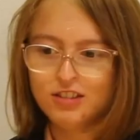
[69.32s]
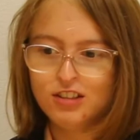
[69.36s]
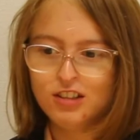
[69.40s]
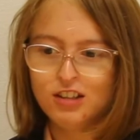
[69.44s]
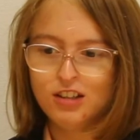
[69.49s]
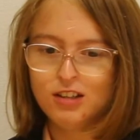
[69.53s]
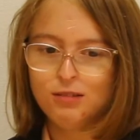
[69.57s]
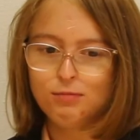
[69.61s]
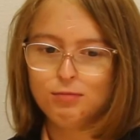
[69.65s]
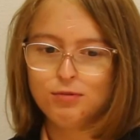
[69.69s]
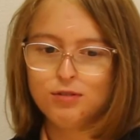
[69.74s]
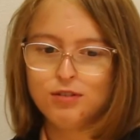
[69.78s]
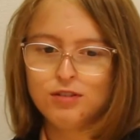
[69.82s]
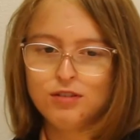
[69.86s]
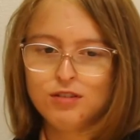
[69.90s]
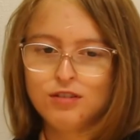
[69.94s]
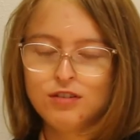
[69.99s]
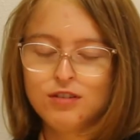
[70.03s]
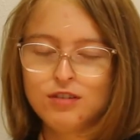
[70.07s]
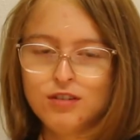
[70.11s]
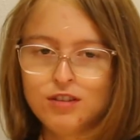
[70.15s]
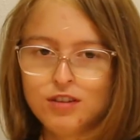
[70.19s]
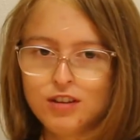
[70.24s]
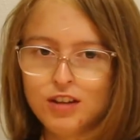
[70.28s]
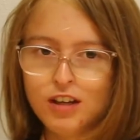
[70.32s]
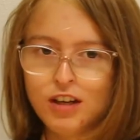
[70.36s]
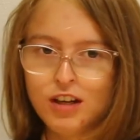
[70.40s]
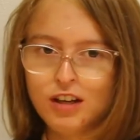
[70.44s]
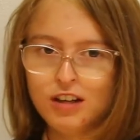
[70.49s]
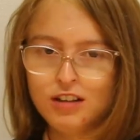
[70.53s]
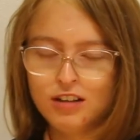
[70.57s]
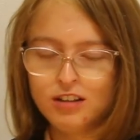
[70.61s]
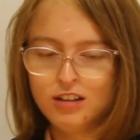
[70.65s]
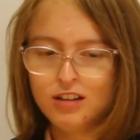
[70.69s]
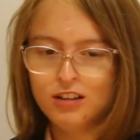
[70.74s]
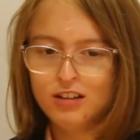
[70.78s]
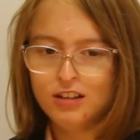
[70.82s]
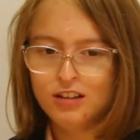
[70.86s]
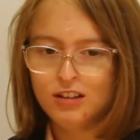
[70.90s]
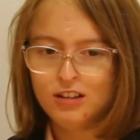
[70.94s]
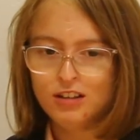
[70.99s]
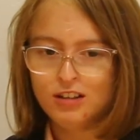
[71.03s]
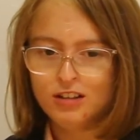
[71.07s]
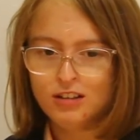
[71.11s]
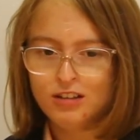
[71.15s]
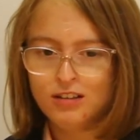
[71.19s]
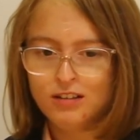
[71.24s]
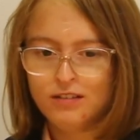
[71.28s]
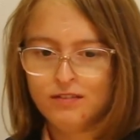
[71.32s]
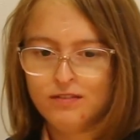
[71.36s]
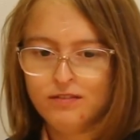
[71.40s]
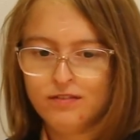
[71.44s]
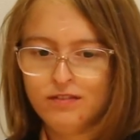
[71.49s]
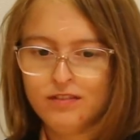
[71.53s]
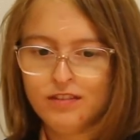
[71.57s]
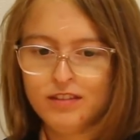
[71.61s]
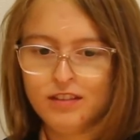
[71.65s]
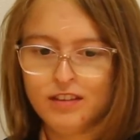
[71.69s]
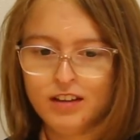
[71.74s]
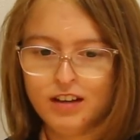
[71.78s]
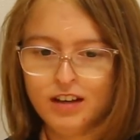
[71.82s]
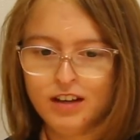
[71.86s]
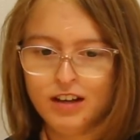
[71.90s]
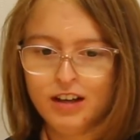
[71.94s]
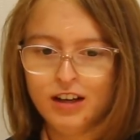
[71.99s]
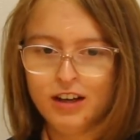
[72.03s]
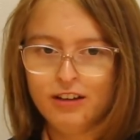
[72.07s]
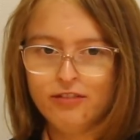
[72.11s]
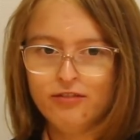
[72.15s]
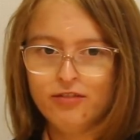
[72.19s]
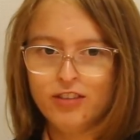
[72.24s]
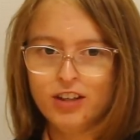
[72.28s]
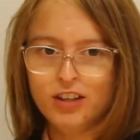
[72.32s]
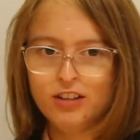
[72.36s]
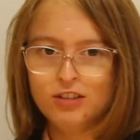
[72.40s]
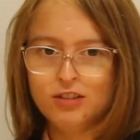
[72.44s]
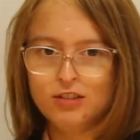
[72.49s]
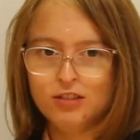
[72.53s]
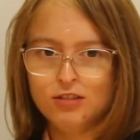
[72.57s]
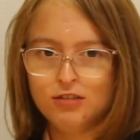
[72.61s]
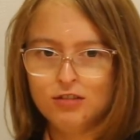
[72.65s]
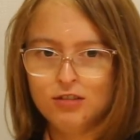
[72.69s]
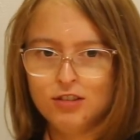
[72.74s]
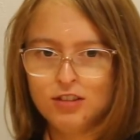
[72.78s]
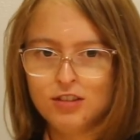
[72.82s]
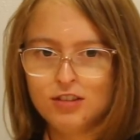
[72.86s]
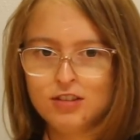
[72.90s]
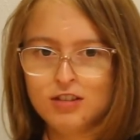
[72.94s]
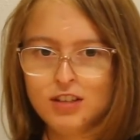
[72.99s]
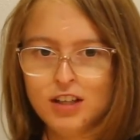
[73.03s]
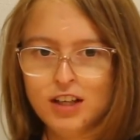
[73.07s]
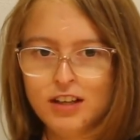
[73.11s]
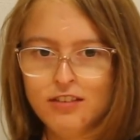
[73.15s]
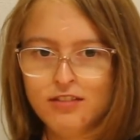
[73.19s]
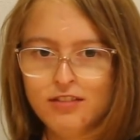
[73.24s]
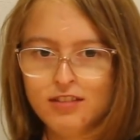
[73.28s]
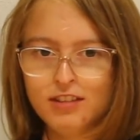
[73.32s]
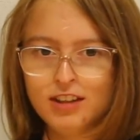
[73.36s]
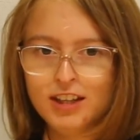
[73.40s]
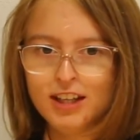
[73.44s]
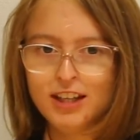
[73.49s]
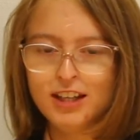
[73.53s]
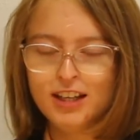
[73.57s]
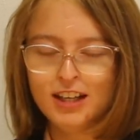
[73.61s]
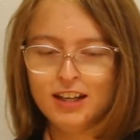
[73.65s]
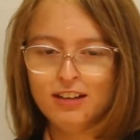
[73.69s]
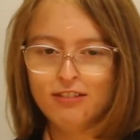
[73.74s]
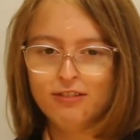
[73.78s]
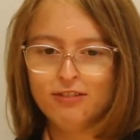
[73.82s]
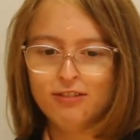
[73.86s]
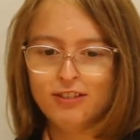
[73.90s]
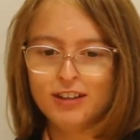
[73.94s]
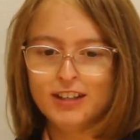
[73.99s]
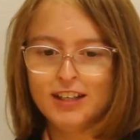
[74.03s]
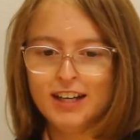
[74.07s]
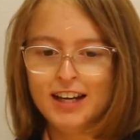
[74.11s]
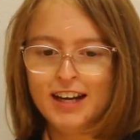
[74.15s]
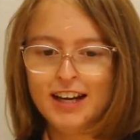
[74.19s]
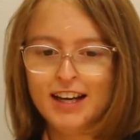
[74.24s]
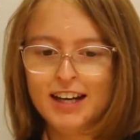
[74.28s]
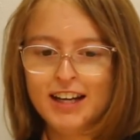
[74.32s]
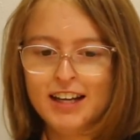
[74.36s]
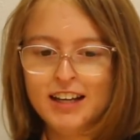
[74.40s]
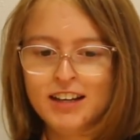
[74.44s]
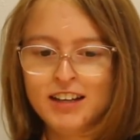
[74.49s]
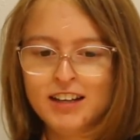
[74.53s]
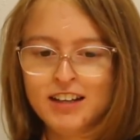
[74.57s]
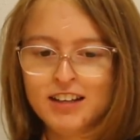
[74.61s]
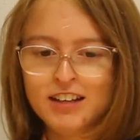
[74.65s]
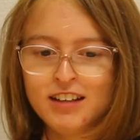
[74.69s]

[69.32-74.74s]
jobs that that have me do the same thing every day.